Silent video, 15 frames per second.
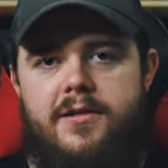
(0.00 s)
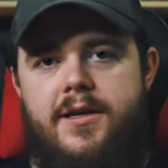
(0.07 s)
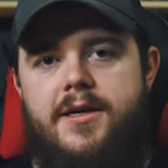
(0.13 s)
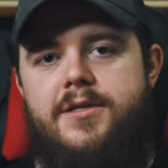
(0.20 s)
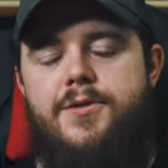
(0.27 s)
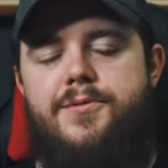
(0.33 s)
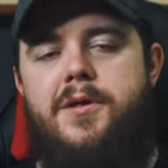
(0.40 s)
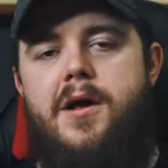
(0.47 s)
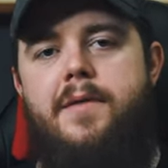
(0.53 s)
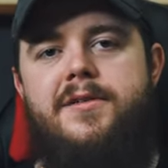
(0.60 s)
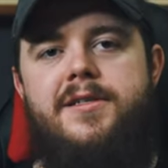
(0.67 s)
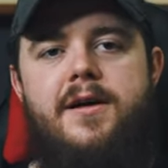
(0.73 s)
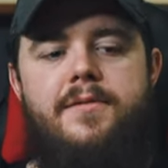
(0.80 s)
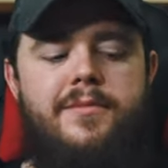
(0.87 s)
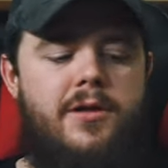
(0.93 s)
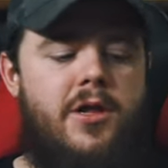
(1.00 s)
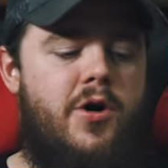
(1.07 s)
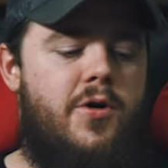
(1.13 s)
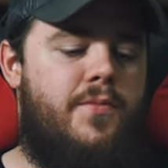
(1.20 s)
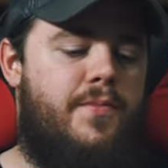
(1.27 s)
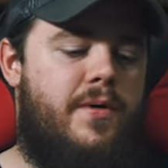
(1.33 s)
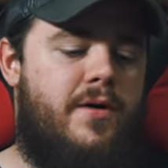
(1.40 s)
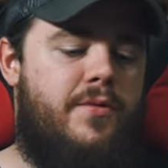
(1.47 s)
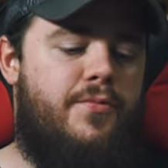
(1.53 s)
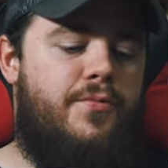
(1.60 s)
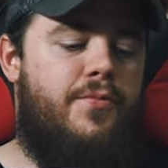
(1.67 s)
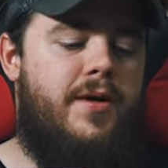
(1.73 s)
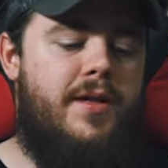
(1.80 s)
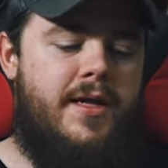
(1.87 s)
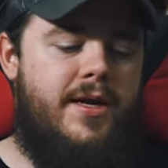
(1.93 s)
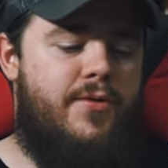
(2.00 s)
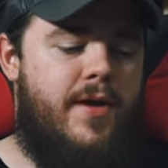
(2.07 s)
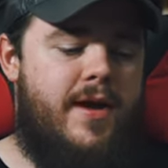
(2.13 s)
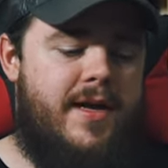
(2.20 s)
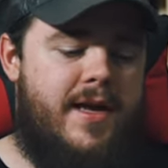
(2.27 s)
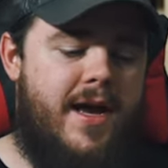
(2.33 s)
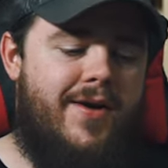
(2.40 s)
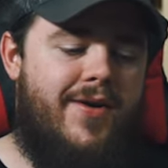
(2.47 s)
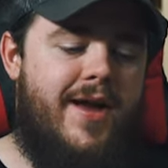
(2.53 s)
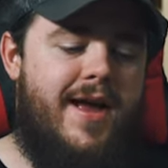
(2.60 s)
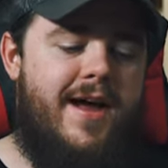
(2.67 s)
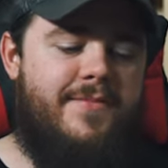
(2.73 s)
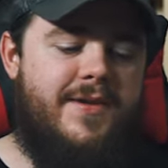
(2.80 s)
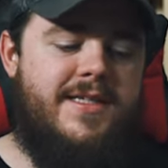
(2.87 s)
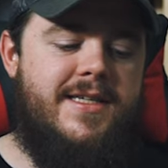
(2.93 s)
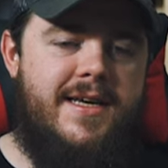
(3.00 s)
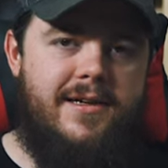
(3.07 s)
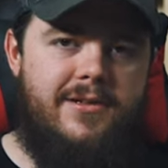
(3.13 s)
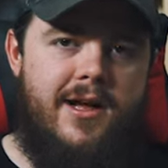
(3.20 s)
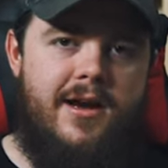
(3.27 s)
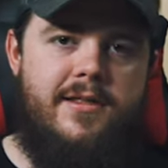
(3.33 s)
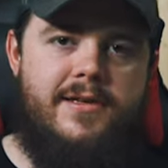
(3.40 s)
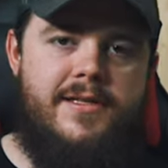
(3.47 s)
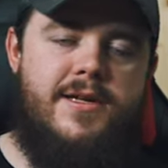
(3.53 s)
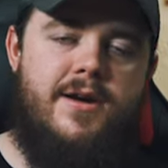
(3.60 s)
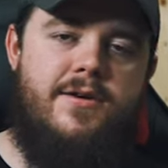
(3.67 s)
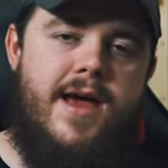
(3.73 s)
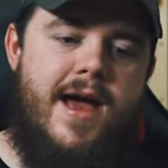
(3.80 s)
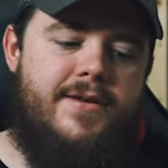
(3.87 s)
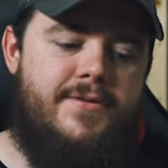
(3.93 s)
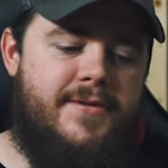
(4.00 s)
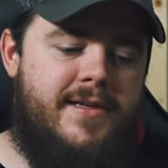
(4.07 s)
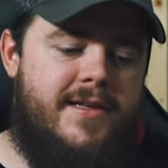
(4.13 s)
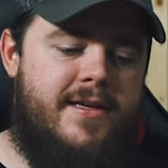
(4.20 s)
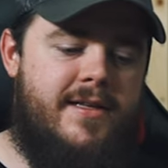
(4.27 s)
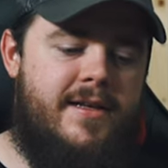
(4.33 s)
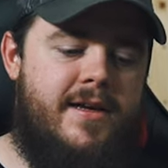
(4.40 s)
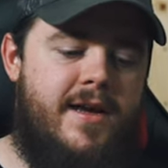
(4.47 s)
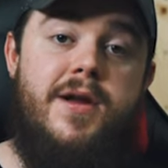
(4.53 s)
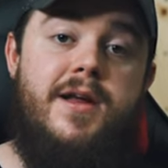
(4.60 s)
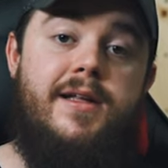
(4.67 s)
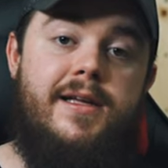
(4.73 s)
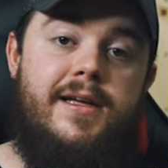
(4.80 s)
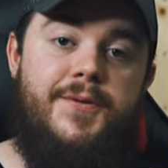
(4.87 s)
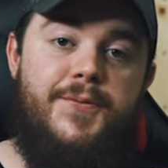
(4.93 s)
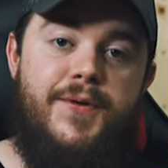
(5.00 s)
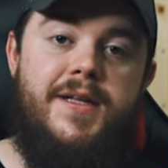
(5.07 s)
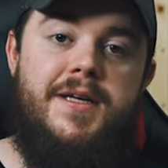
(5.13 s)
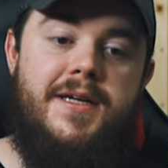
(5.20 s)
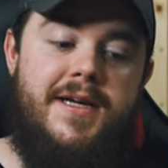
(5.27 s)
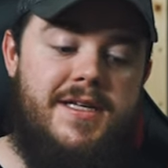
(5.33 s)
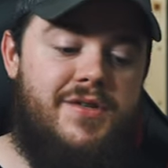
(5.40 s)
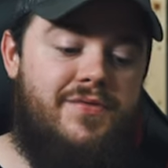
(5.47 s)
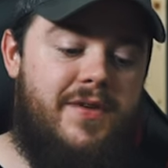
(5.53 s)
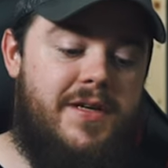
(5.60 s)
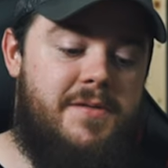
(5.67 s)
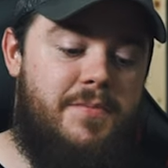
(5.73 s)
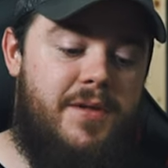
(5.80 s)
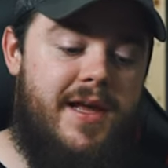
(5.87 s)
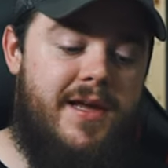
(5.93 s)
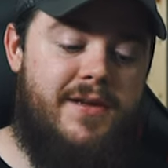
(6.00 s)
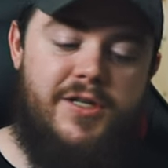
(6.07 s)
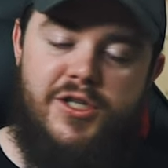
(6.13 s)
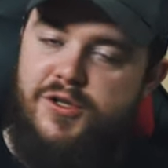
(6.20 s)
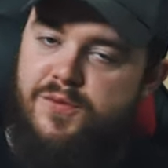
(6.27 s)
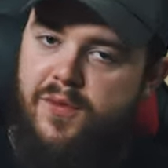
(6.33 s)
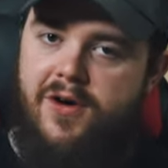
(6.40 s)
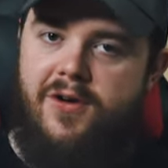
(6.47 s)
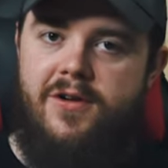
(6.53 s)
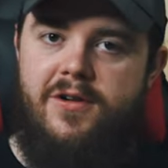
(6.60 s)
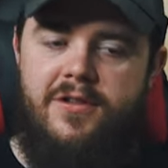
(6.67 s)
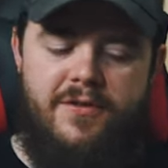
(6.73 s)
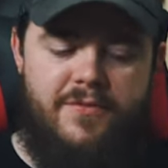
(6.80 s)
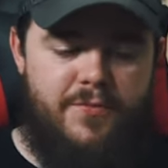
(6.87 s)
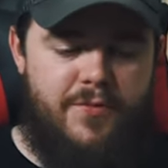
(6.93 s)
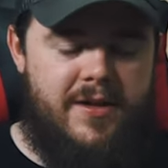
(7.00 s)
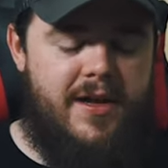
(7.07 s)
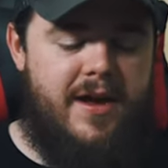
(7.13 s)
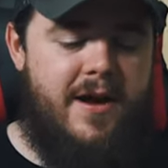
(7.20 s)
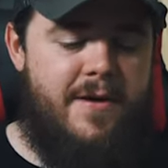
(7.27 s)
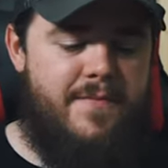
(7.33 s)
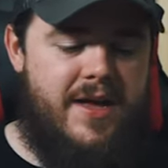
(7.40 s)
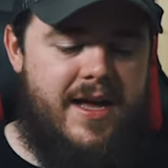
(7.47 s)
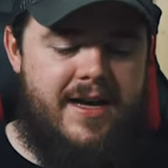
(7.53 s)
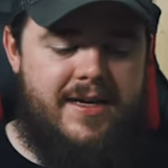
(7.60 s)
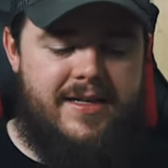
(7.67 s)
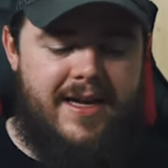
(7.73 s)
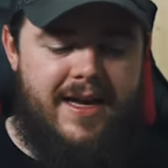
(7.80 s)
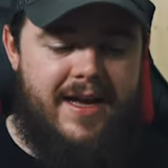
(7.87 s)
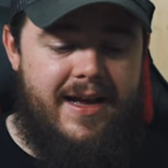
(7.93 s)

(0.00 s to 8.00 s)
Let us know in the comments down below, but really great carry. I've been seeing a lot of these pterodactyls lately. Really, really nice fixed blade. Small, really compact,